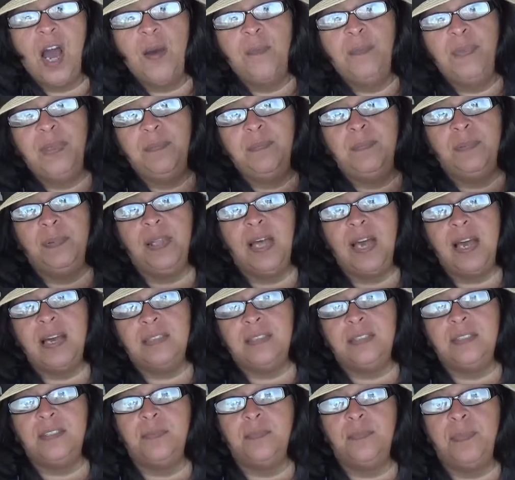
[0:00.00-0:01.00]
be
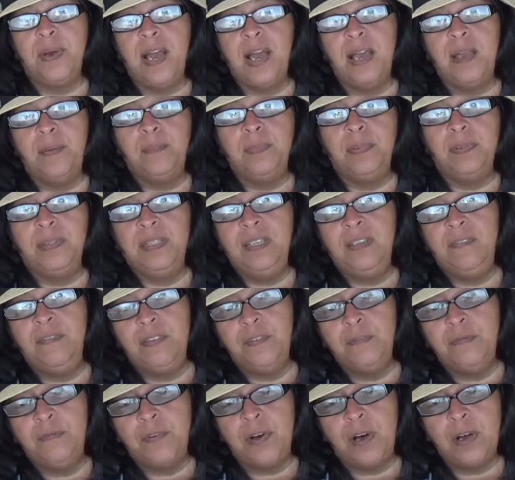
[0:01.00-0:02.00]
blessed by
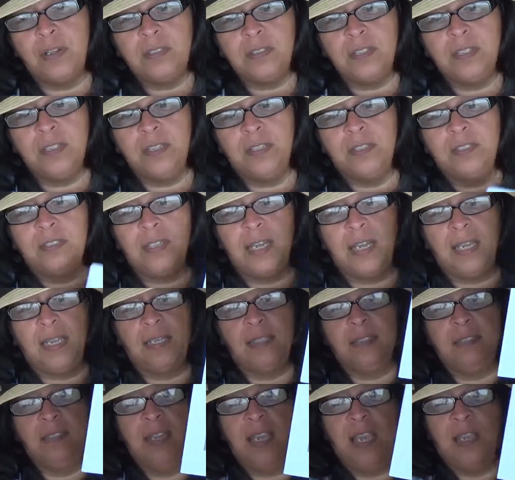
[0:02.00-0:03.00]
believing falsehoods like
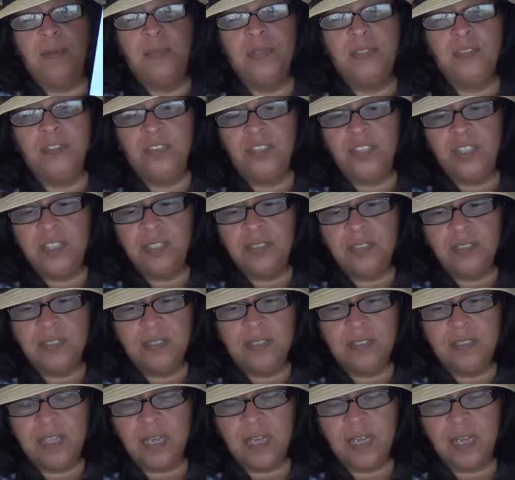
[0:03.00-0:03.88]
his name is Jesus.